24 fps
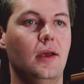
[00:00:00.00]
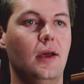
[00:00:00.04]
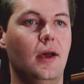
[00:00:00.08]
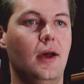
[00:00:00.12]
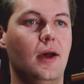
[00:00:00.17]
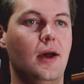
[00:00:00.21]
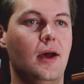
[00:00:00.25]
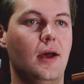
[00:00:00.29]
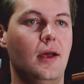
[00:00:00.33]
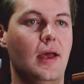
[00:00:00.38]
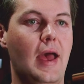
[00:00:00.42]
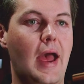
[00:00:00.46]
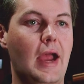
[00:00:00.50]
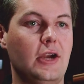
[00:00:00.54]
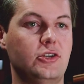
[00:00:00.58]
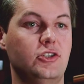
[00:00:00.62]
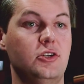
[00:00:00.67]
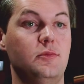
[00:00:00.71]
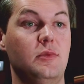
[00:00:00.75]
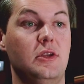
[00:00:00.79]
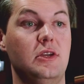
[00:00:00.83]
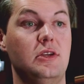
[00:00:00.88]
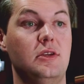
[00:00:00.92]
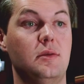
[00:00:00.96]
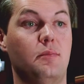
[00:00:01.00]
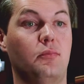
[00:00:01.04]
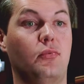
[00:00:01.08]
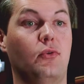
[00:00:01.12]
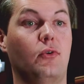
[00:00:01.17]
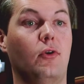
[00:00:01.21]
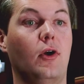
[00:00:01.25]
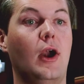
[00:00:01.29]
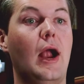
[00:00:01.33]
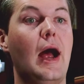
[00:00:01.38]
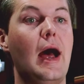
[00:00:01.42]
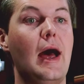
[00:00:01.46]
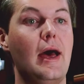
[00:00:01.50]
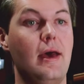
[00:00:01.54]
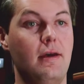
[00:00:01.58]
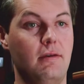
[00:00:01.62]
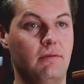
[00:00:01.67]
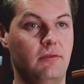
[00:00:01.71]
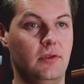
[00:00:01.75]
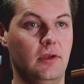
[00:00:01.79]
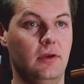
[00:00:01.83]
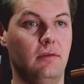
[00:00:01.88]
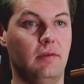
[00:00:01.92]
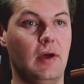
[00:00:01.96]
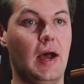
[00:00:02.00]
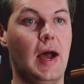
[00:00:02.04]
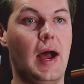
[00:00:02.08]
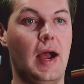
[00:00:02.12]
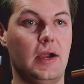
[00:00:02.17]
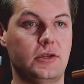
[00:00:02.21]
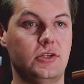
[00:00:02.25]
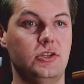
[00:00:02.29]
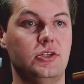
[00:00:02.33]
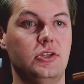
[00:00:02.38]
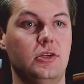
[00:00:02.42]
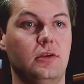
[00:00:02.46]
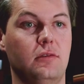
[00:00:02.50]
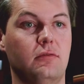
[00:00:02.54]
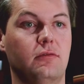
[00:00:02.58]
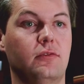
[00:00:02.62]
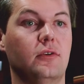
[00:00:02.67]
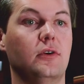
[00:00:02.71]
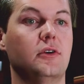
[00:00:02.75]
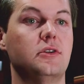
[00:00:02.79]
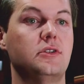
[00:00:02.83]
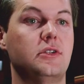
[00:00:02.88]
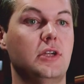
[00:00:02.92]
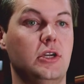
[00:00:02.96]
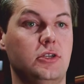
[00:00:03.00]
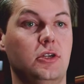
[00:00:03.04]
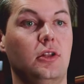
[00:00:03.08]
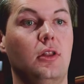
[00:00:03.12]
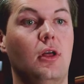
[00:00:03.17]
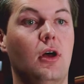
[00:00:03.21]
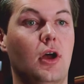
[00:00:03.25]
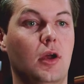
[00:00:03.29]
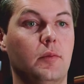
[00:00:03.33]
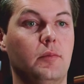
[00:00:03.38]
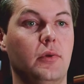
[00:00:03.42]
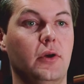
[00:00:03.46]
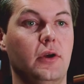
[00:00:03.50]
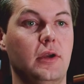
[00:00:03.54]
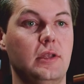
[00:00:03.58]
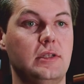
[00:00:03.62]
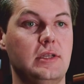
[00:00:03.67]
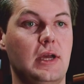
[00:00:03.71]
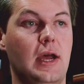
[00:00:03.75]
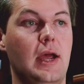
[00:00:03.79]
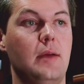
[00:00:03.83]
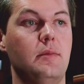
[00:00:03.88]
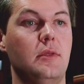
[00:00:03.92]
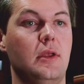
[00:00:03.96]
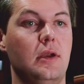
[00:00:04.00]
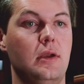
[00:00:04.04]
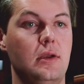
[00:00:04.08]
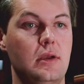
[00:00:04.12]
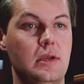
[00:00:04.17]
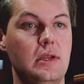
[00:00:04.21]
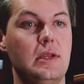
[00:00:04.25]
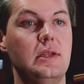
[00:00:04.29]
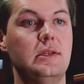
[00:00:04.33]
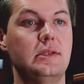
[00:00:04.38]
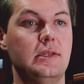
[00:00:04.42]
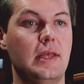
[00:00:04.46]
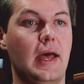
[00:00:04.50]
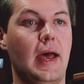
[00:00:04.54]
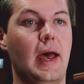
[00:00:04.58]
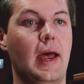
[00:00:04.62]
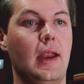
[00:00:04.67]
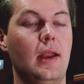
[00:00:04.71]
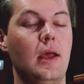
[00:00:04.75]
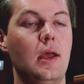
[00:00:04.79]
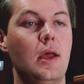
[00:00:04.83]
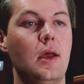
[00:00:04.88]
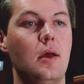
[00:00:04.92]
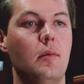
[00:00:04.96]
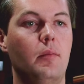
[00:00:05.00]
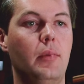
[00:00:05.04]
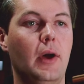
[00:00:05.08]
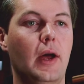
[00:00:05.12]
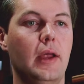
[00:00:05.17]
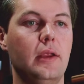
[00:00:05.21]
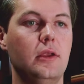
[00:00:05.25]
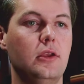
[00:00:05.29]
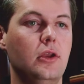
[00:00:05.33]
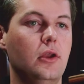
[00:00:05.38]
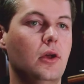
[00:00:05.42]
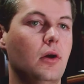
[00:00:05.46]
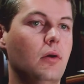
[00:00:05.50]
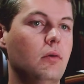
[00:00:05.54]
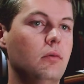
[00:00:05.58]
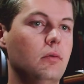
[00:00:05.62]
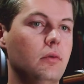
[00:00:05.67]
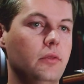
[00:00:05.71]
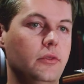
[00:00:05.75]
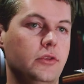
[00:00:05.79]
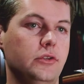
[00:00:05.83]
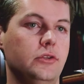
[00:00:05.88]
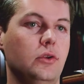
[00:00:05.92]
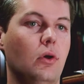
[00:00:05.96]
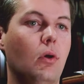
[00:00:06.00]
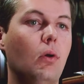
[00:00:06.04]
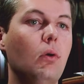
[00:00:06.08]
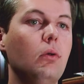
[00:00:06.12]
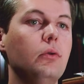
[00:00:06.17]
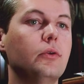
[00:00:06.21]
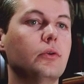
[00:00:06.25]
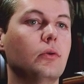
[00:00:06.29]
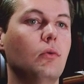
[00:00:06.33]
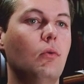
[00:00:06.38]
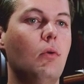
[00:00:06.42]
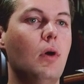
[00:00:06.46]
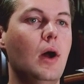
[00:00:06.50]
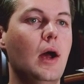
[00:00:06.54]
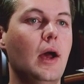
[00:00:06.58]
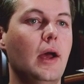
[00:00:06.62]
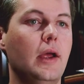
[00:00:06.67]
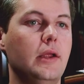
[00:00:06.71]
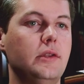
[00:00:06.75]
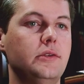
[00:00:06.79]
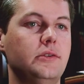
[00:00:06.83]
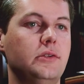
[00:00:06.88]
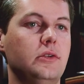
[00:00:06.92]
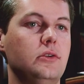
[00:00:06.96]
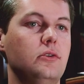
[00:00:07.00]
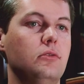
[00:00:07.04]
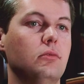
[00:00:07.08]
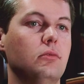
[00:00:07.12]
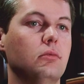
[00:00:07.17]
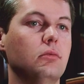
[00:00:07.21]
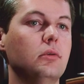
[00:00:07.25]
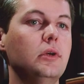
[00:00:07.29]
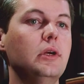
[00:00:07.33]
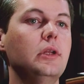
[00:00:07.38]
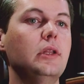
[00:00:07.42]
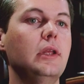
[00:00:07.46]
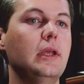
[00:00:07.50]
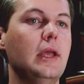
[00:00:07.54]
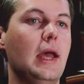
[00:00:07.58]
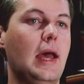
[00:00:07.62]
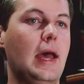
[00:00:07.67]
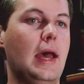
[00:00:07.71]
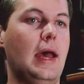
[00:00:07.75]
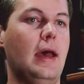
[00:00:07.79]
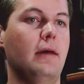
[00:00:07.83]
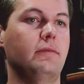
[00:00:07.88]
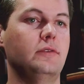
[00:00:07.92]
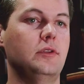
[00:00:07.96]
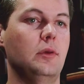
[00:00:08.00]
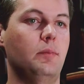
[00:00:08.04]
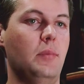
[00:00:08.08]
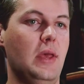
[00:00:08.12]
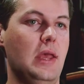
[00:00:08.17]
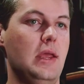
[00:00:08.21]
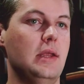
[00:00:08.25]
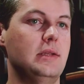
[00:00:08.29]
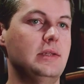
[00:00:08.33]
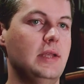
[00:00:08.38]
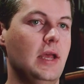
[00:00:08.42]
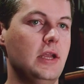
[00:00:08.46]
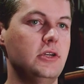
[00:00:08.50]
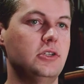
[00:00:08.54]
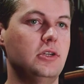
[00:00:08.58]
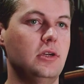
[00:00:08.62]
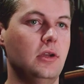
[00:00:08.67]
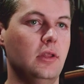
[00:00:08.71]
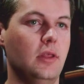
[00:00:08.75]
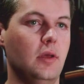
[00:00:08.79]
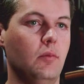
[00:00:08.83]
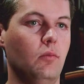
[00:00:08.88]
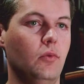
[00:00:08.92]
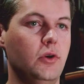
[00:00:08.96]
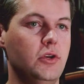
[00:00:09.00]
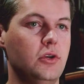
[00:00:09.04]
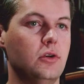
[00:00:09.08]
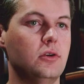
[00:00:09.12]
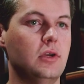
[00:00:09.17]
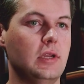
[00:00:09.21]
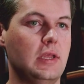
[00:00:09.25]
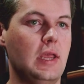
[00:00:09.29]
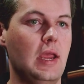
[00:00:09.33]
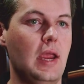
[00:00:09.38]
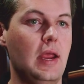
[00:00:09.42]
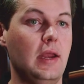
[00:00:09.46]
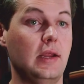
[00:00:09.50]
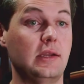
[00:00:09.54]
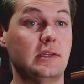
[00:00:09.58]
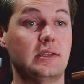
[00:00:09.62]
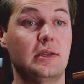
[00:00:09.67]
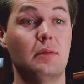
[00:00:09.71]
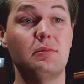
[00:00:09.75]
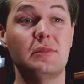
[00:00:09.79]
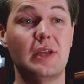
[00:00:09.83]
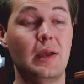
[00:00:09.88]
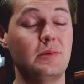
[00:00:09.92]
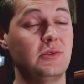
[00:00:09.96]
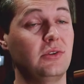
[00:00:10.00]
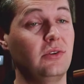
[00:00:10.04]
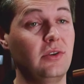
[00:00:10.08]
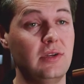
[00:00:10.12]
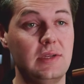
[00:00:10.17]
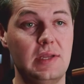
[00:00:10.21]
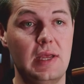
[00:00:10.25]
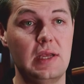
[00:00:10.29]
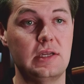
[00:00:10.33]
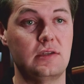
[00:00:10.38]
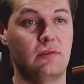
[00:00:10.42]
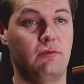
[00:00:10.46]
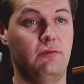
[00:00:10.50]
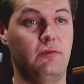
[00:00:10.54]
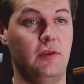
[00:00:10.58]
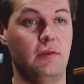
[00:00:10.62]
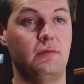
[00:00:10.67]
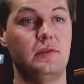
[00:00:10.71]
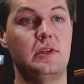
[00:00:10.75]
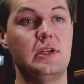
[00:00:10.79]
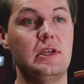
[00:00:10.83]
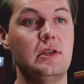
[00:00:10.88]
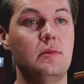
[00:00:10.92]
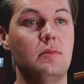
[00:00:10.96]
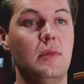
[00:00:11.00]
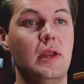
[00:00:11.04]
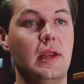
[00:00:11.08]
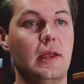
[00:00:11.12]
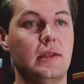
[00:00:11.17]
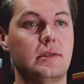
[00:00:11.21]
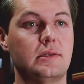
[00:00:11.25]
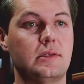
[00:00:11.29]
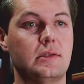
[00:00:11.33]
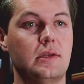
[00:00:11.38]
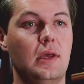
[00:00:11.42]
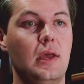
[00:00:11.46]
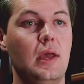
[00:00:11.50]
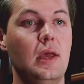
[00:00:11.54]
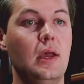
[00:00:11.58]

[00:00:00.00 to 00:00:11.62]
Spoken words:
actually been deprived of oxygen for such a long period of time that it needs that. But those older wines, you really have to pay attention to them when you're decanting. Sometimes it only takes 15 minutes.